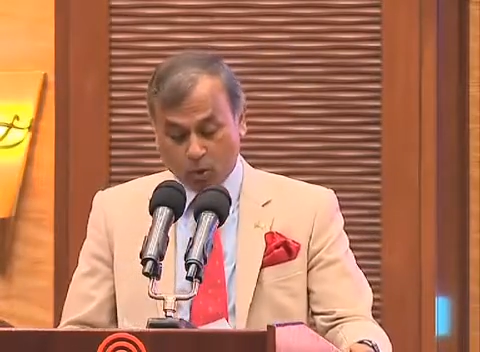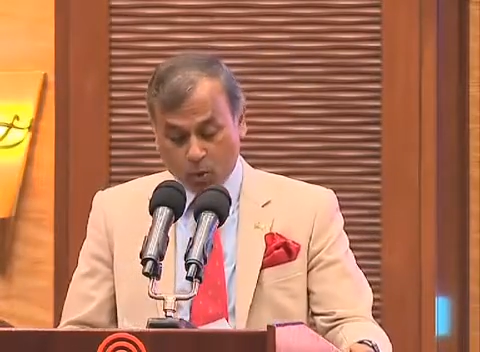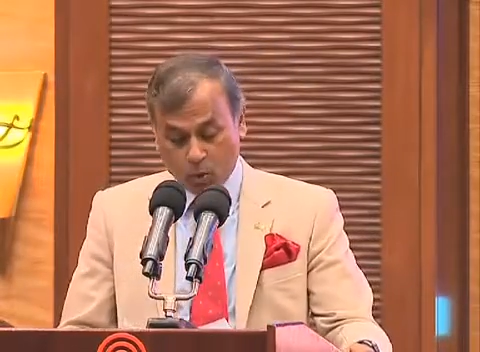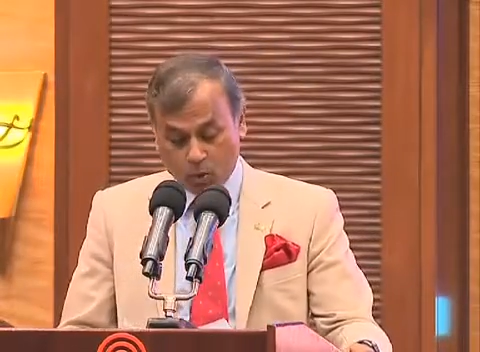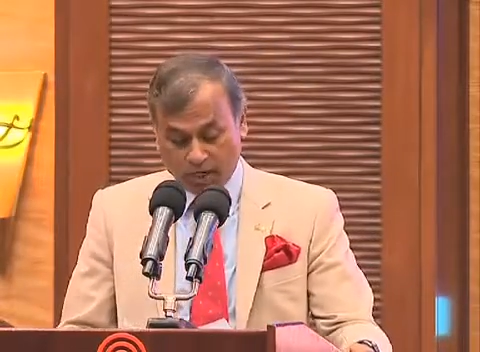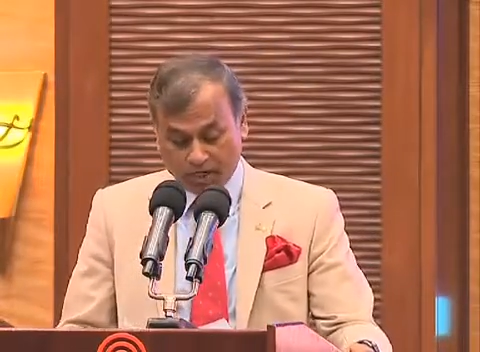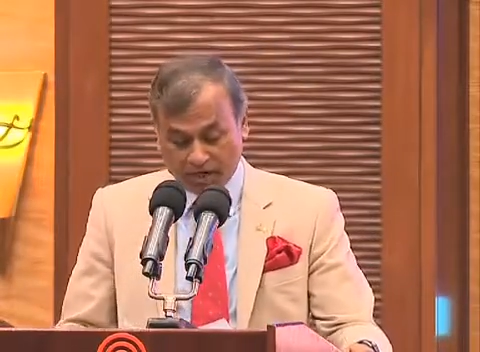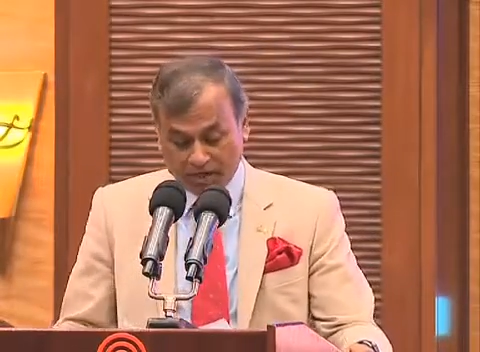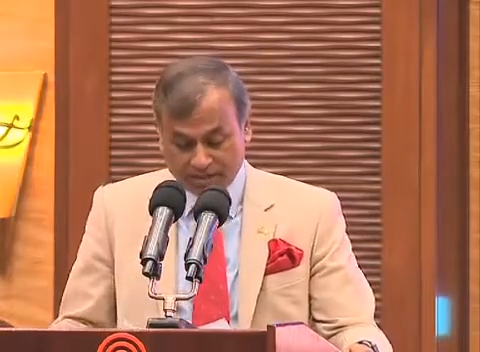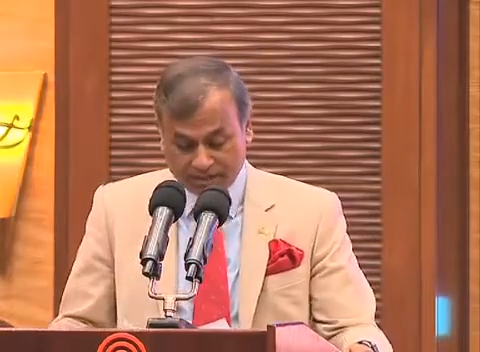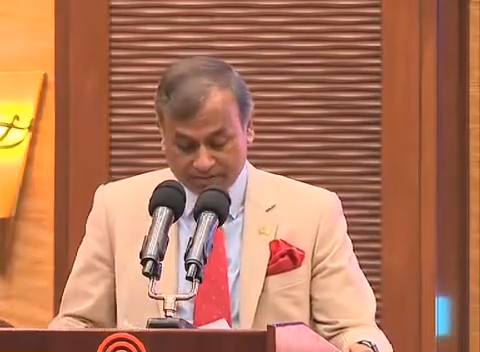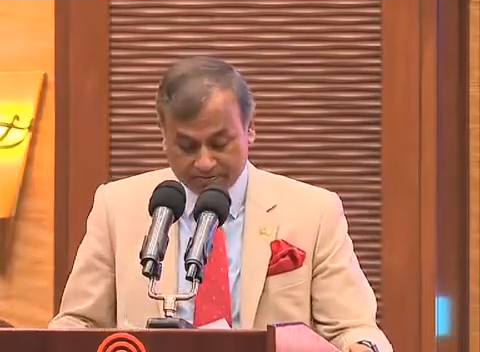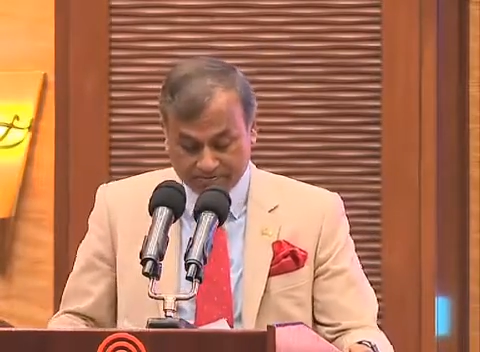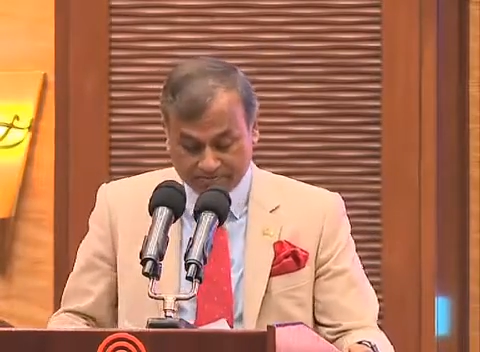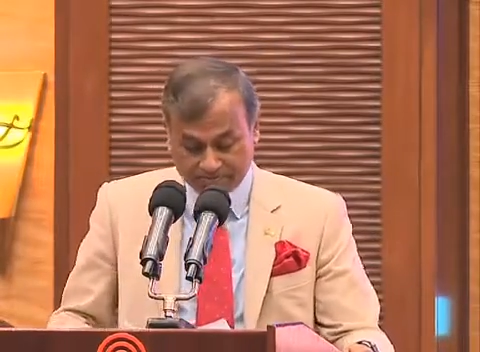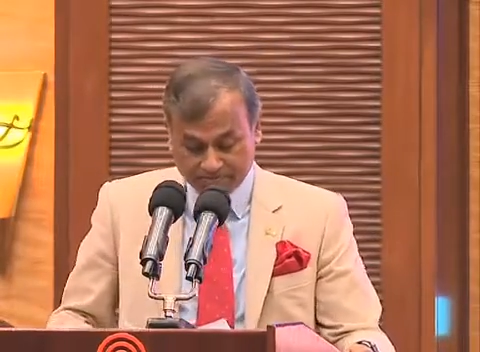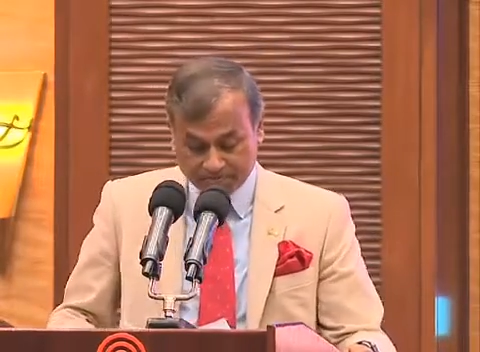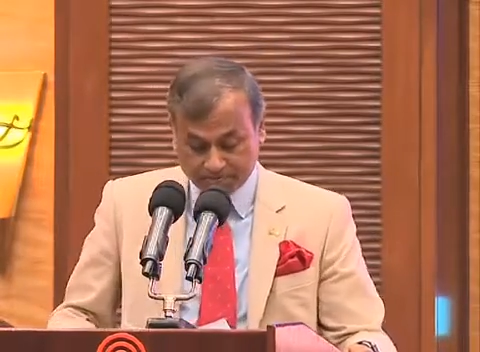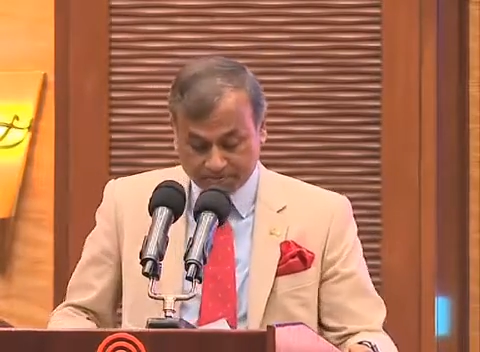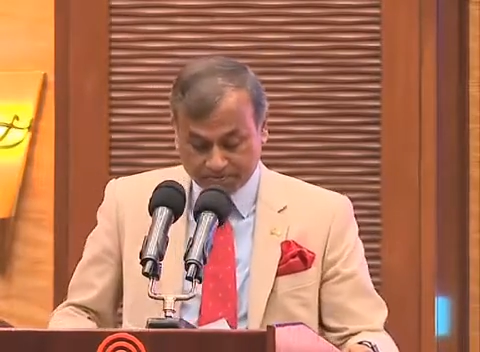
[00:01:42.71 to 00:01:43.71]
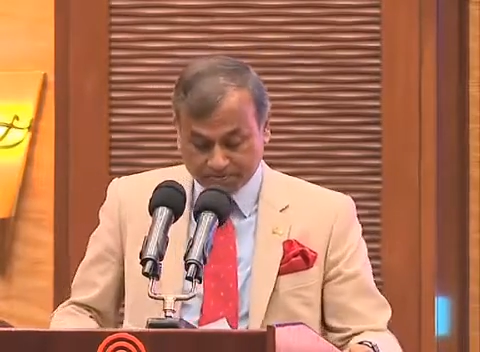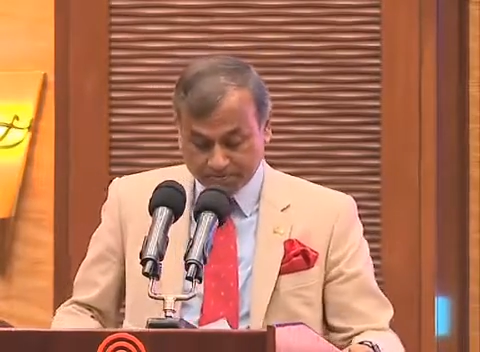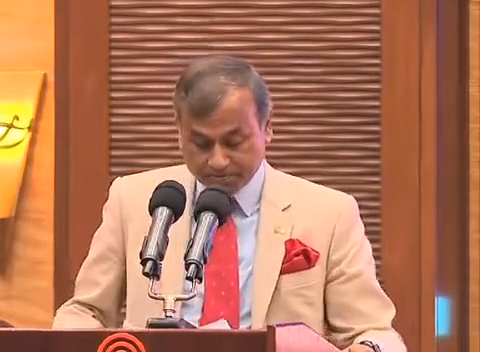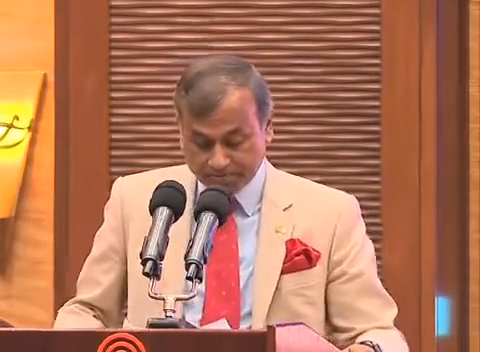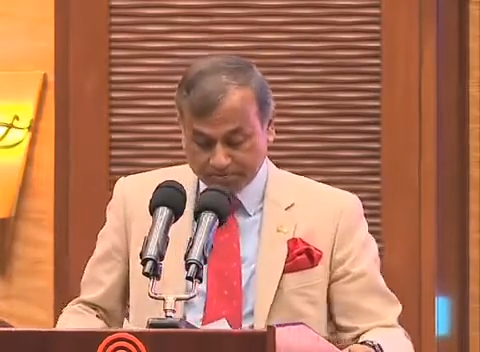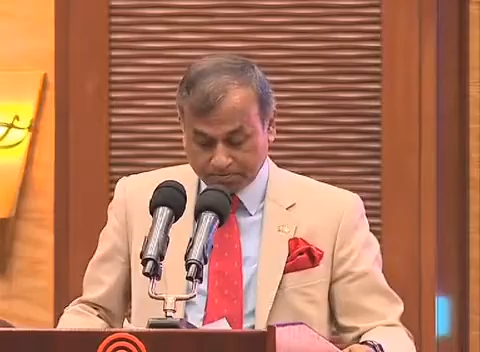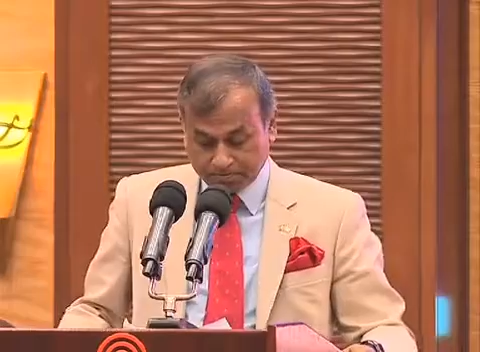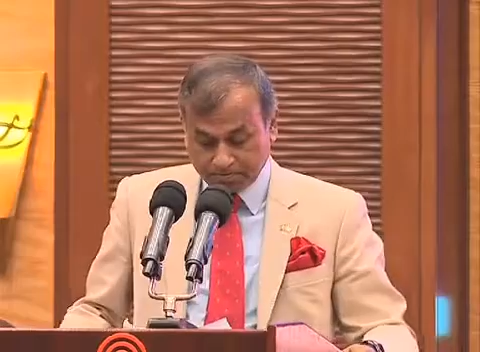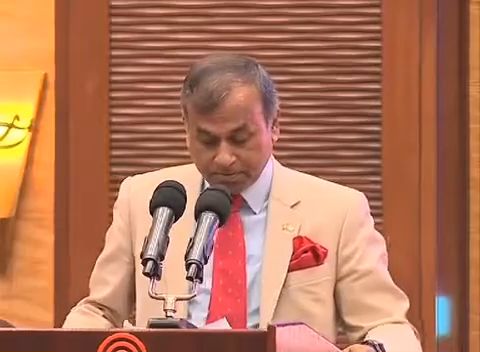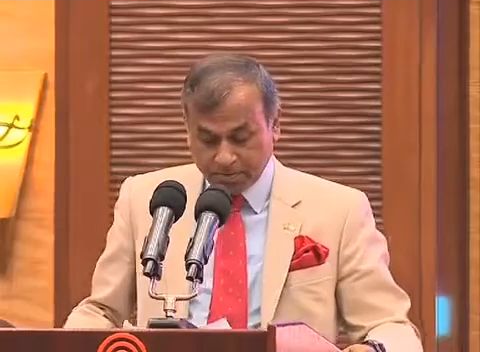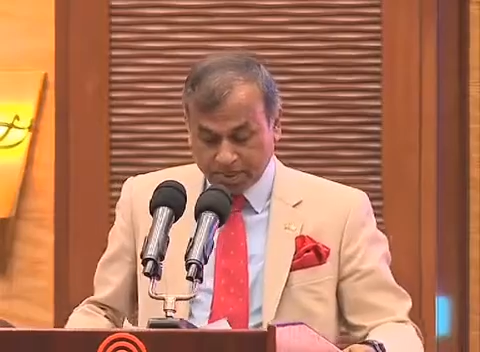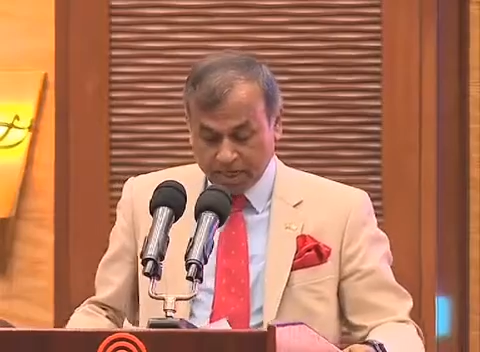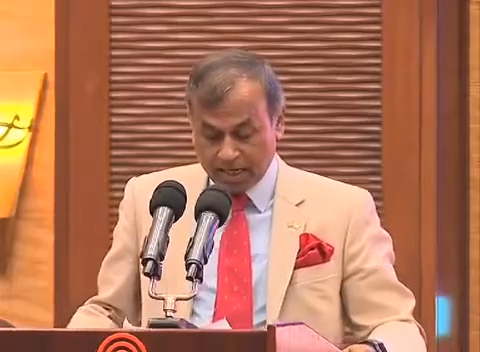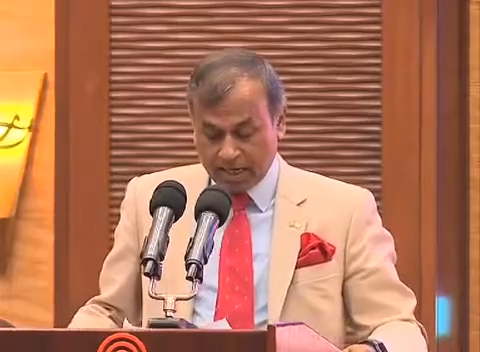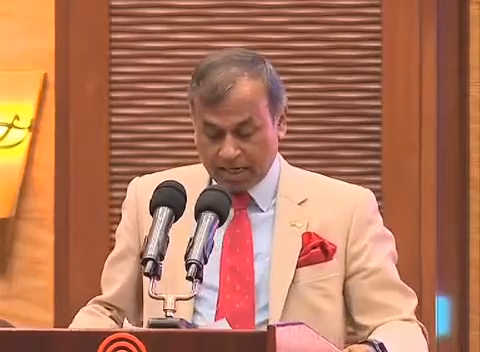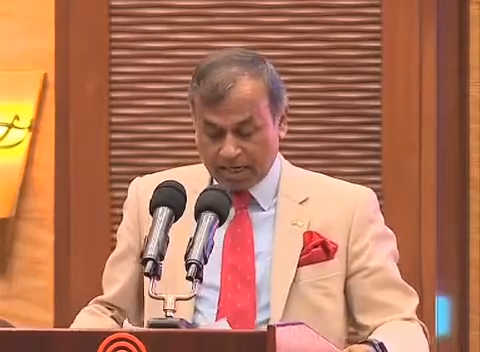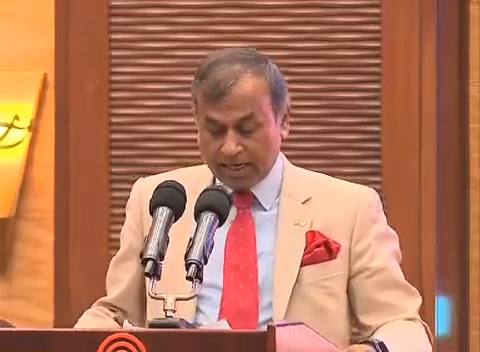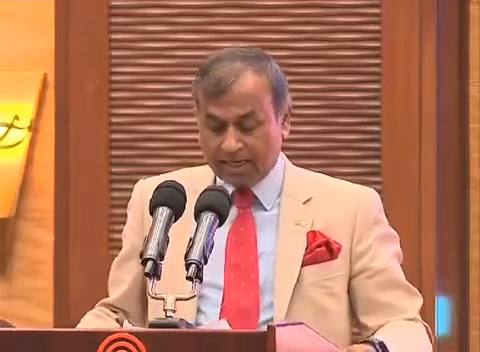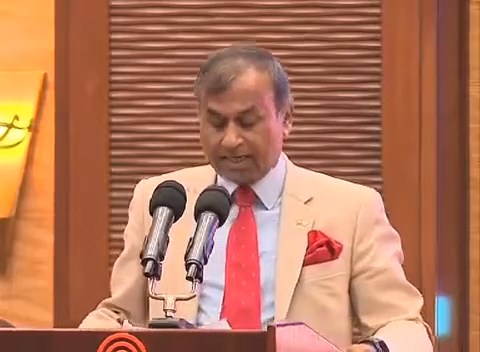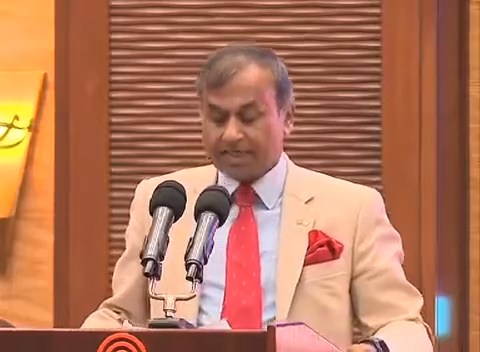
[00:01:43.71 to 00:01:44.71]
work.
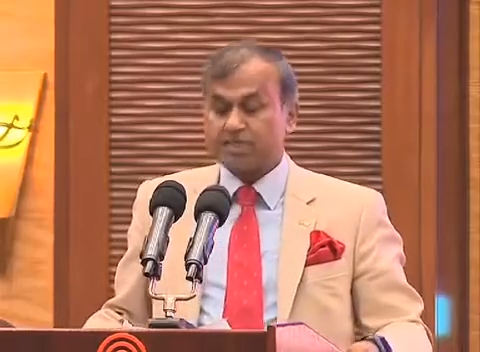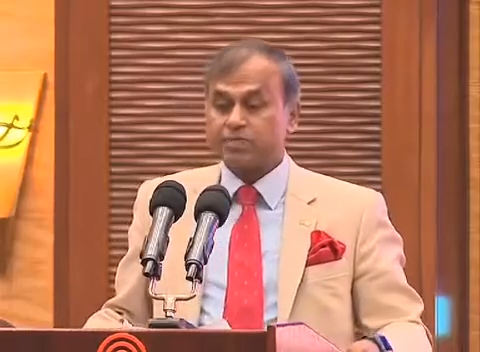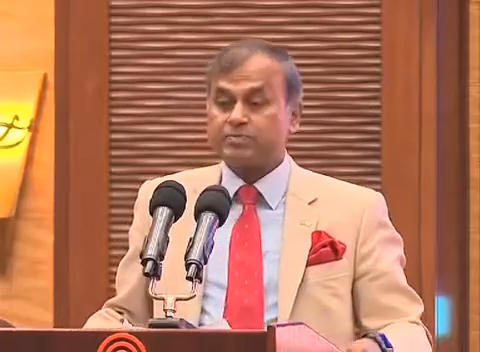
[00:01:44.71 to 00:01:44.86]
It